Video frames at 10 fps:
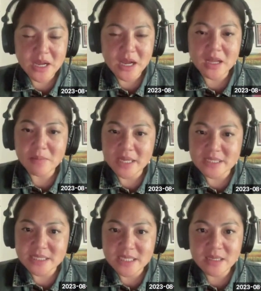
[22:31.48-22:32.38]
on my
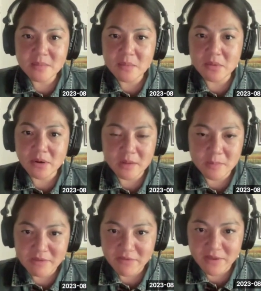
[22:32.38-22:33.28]
team or in my
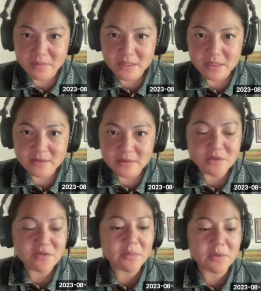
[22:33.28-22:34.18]
family? So if
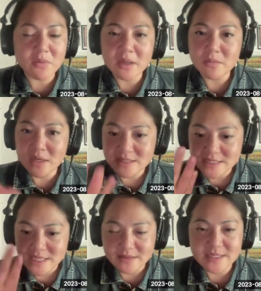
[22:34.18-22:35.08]
number 1 was
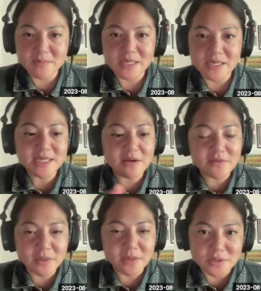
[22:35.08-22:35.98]
silencing myself,
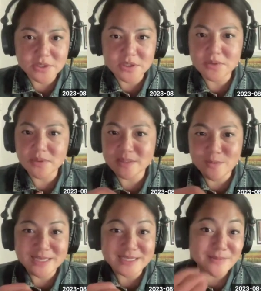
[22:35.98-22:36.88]
number 2 is
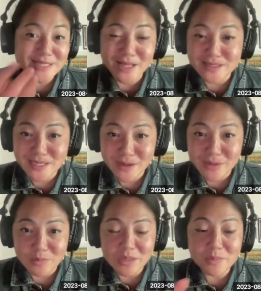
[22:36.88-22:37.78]
ways I'm silencing other
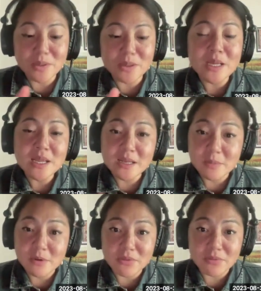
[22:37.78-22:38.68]
people,
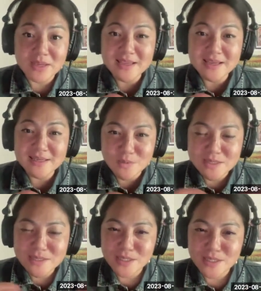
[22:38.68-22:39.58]
number 3 is
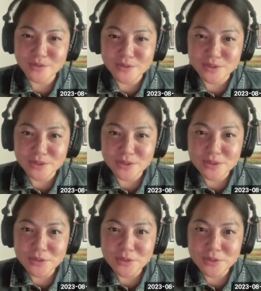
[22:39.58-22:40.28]
what's the culture?